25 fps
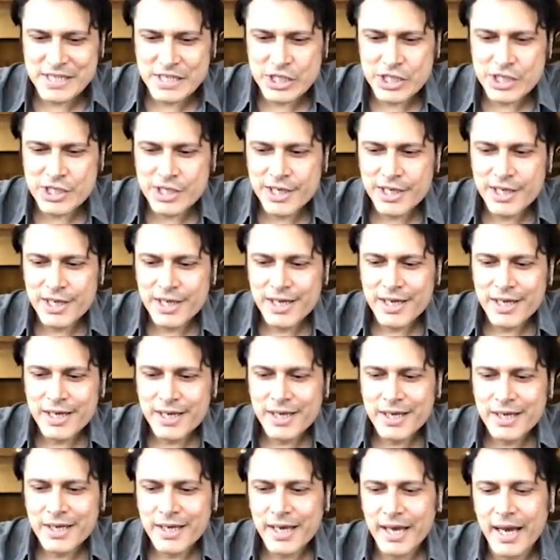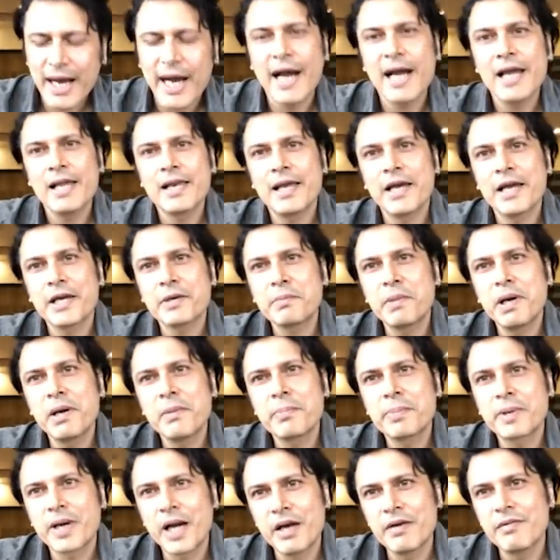is that I like my
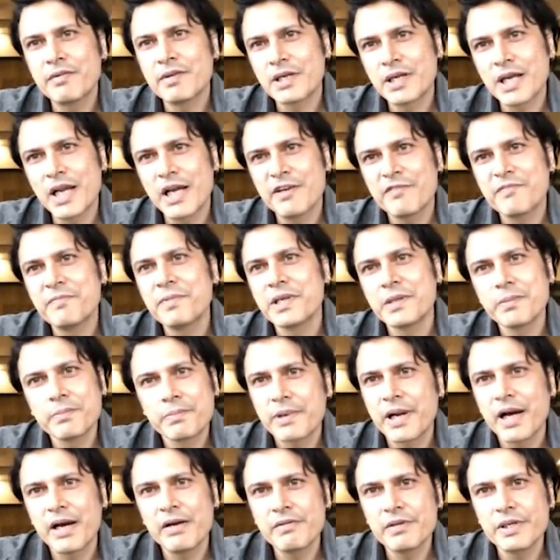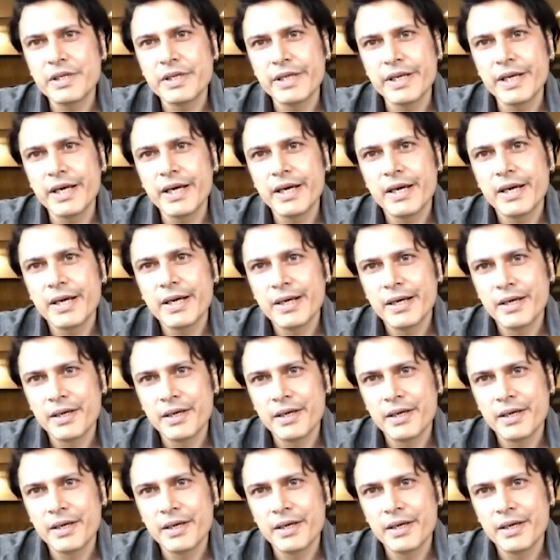private life being private, yeah.